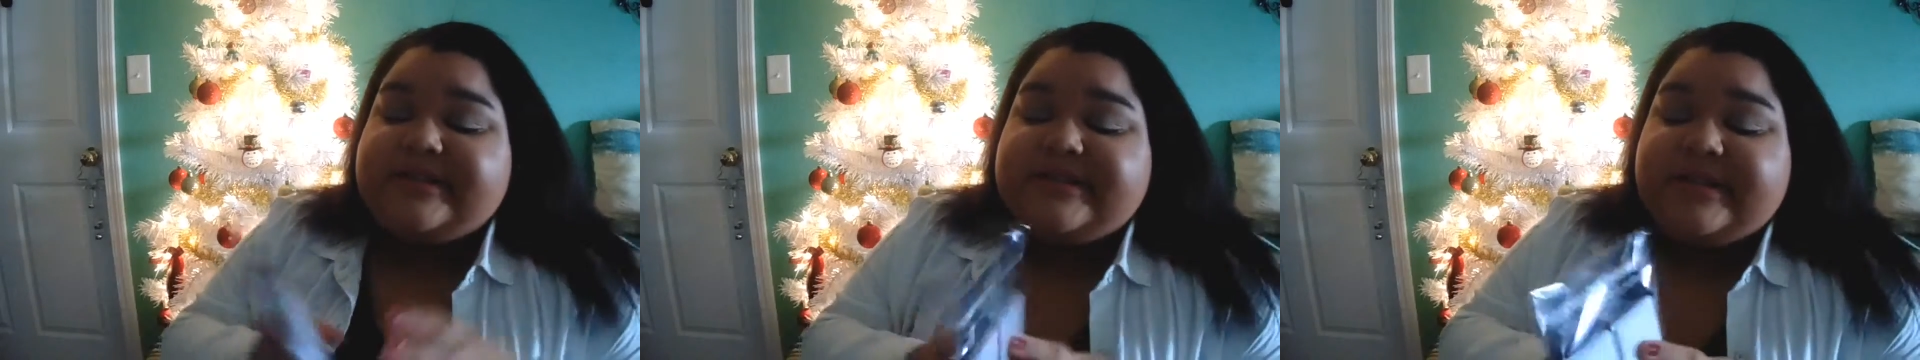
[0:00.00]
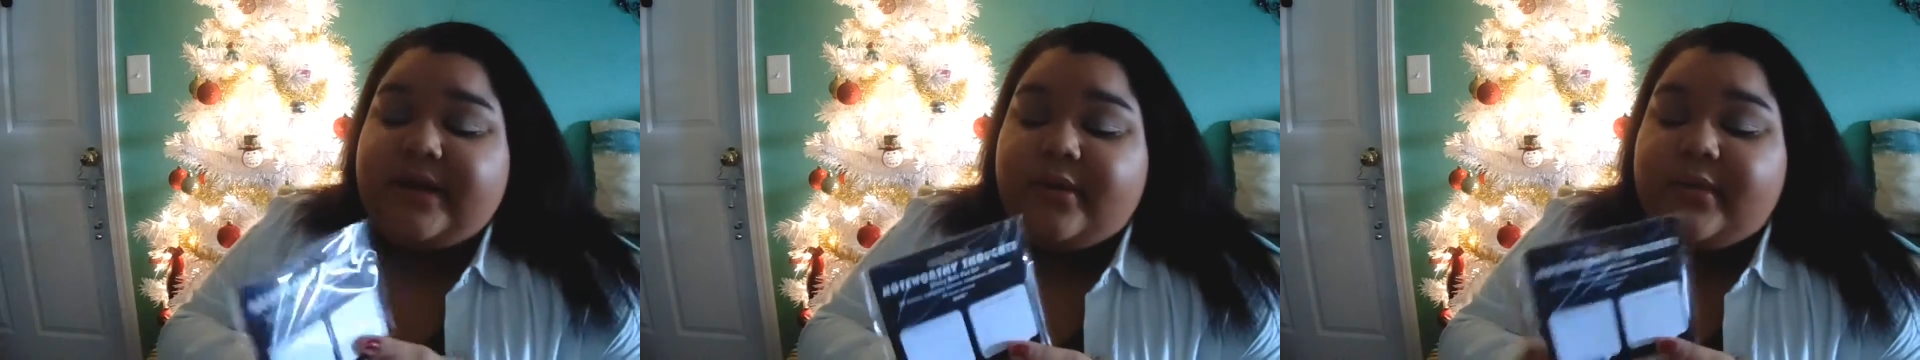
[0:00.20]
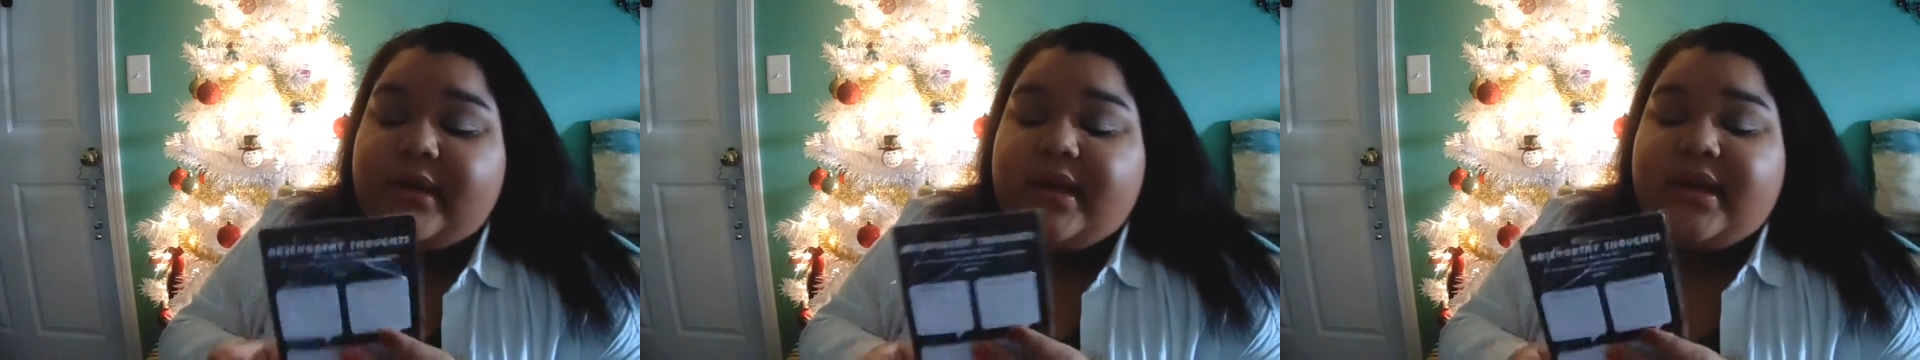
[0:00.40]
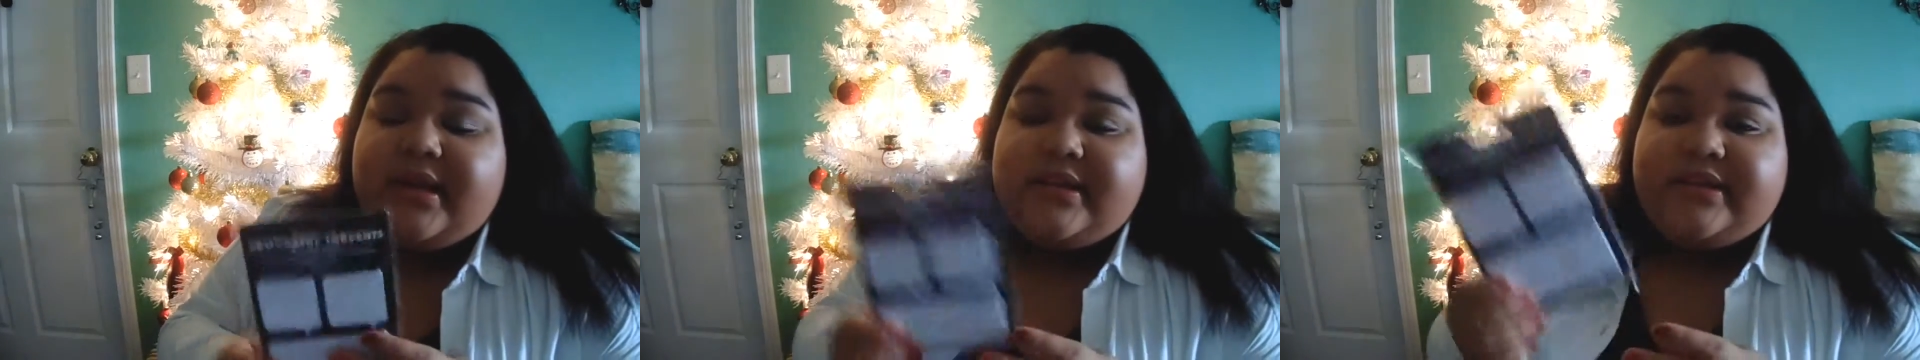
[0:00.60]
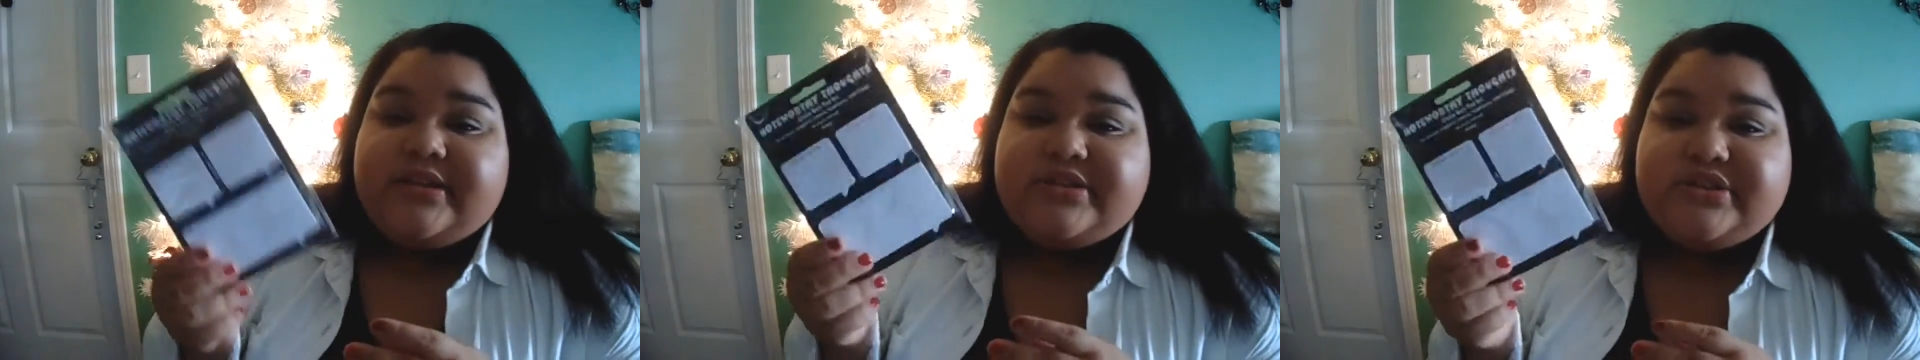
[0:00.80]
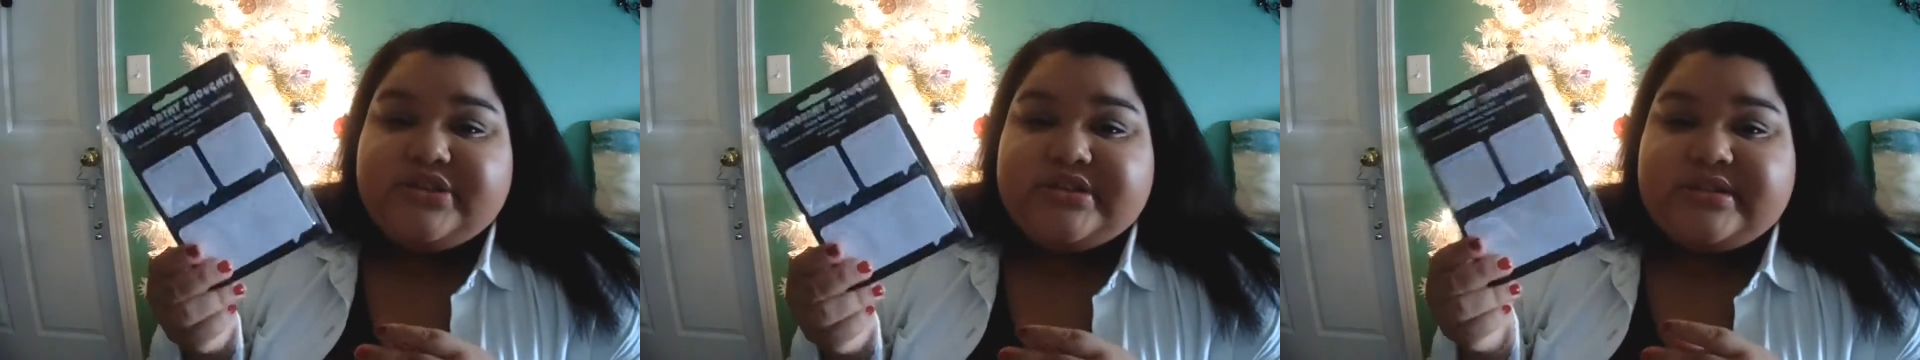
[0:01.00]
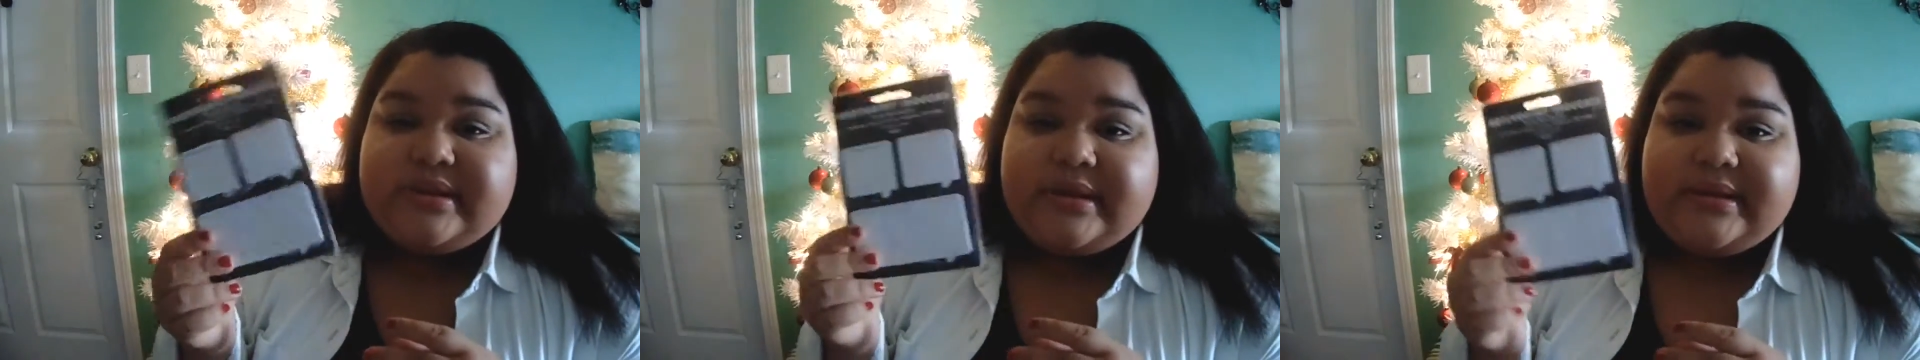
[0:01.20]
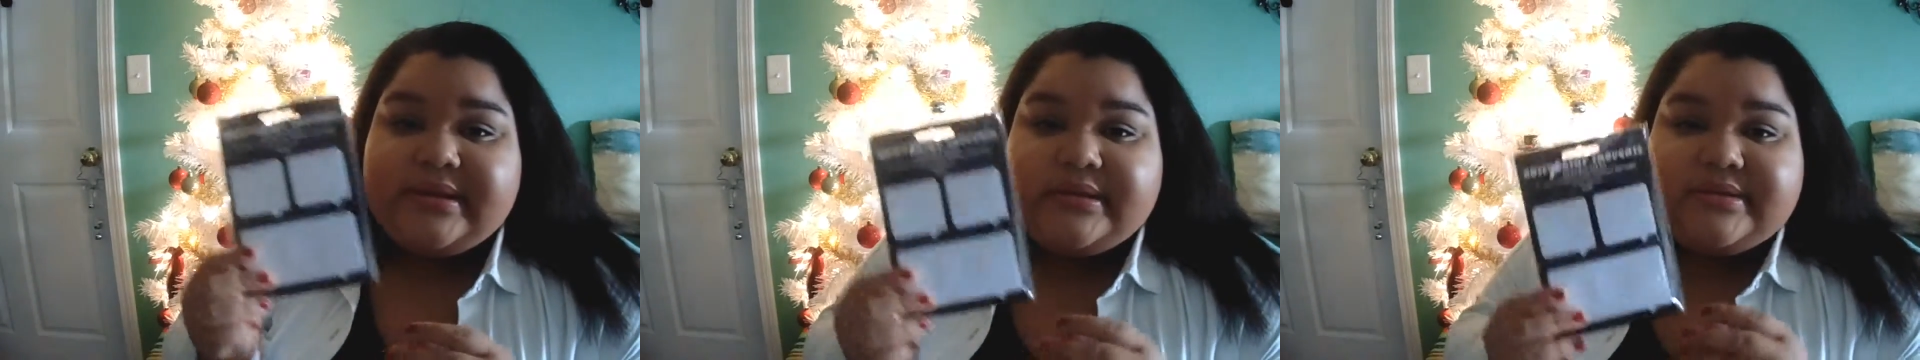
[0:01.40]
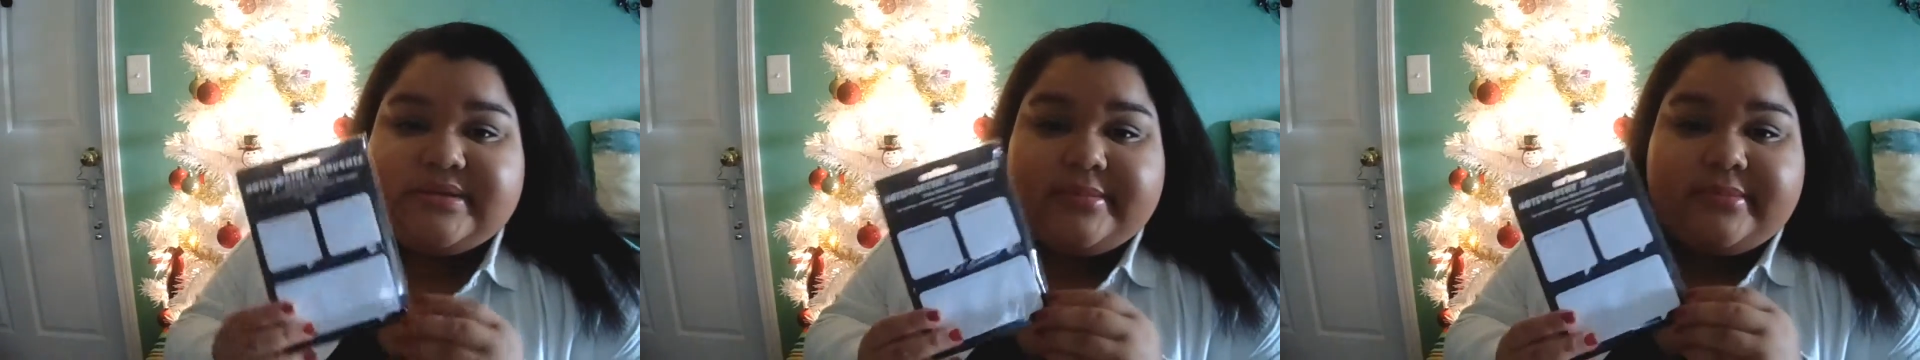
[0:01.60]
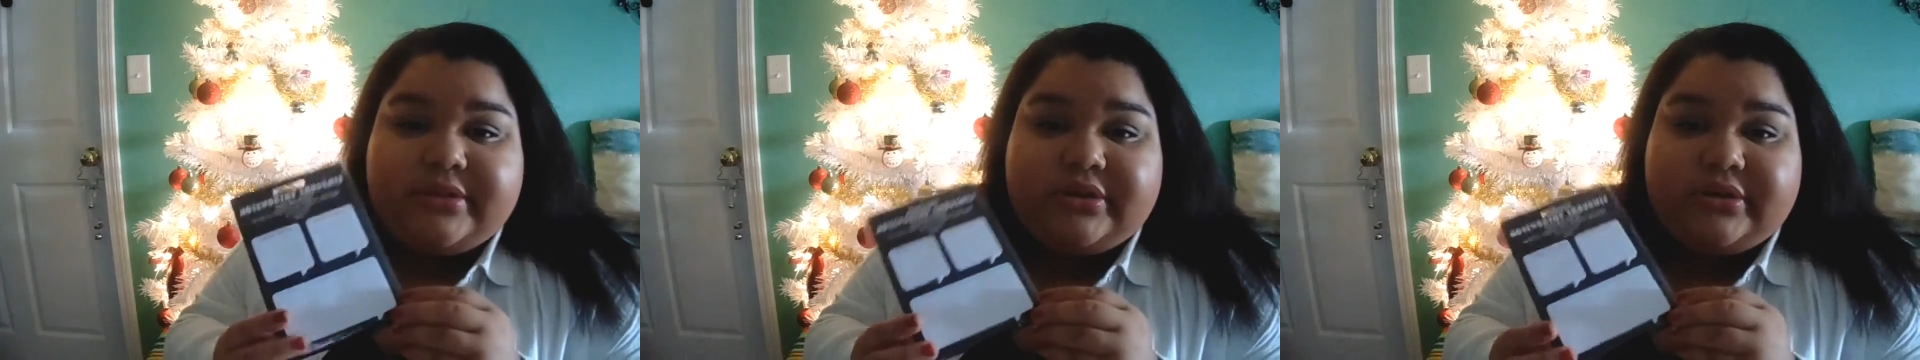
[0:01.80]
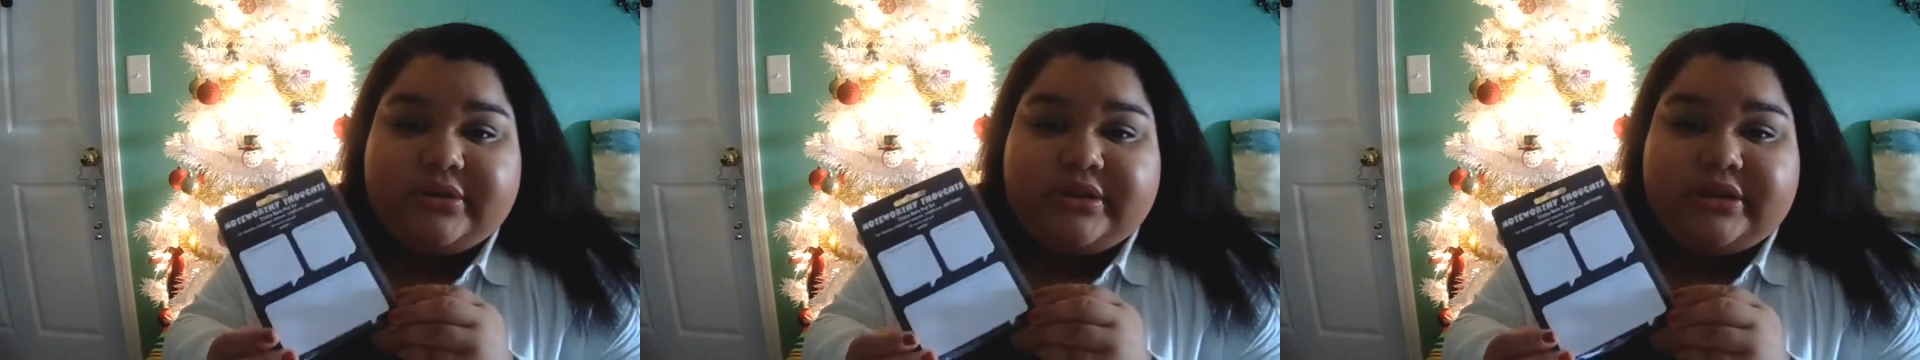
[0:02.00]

So these are just like some little